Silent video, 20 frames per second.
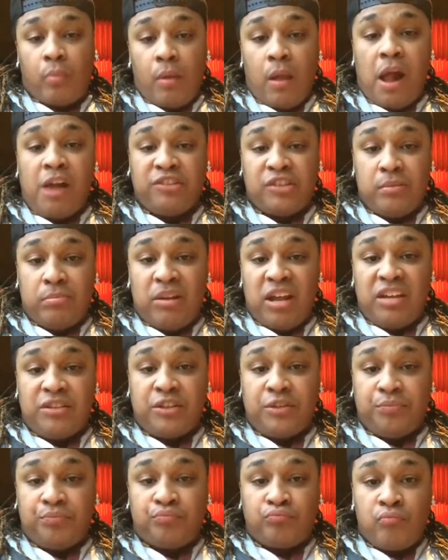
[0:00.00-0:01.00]
That's a
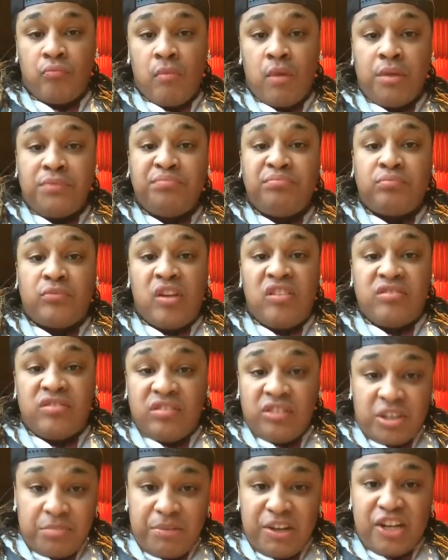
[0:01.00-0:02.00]
blessing. It's a
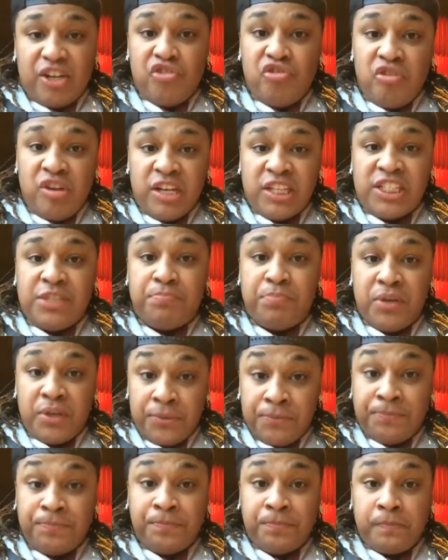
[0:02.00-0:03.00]
little bit crisp,
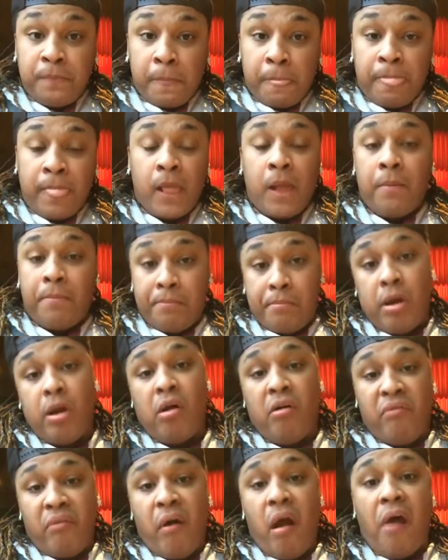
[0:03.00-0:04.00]
but
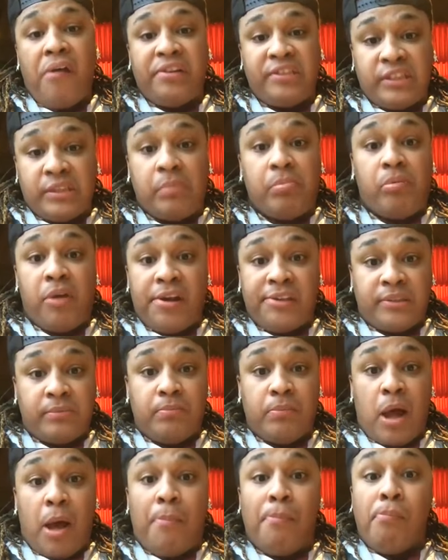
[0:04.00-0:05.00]
overall, it's a,
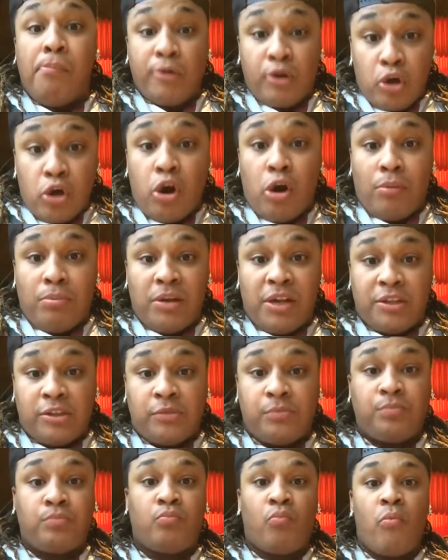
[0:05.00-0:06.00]
a good old
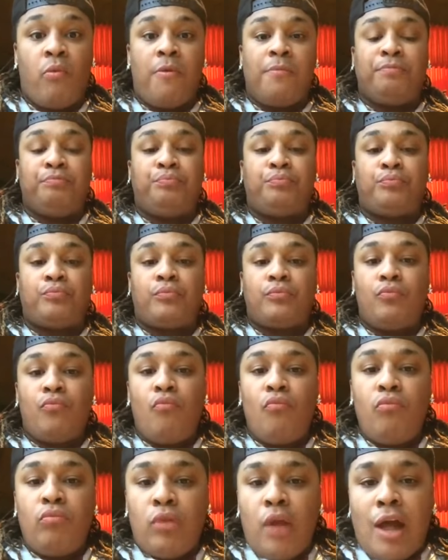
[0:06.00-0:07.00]
blessing.
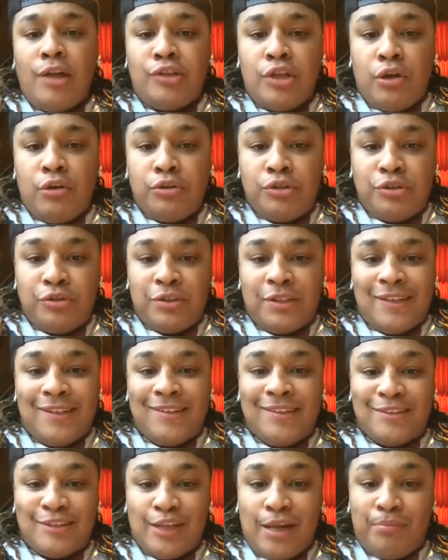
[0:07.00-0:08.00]
I told you to
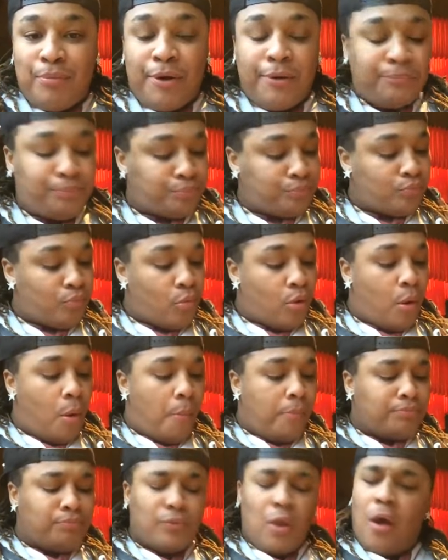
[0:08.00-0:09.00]
get his number.
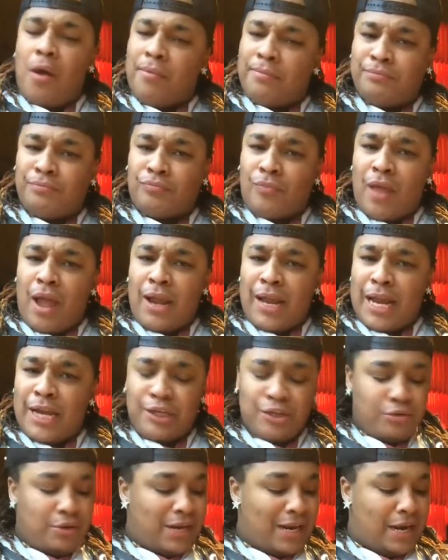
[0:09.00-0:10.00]
I
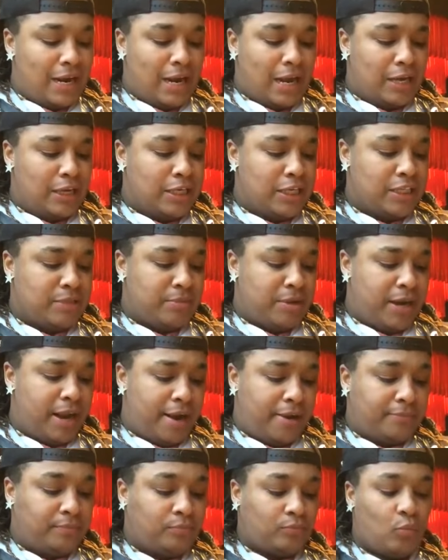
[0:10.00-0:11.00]
can't do that. I got a husband
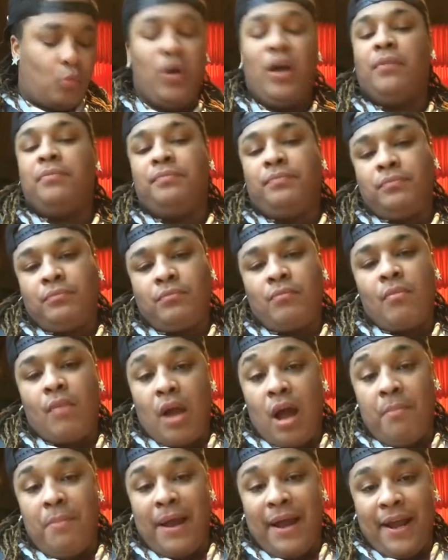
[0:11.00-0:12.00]
now. Well,
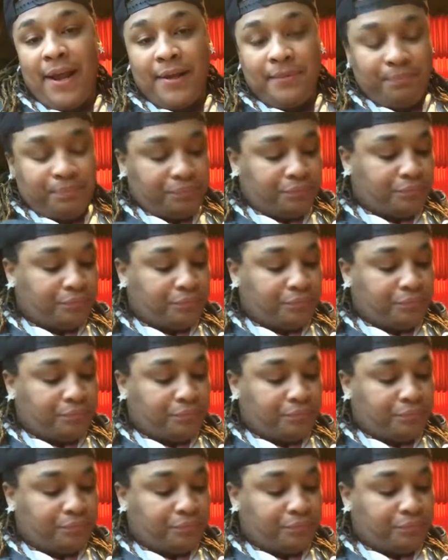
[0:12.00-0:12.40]
a man.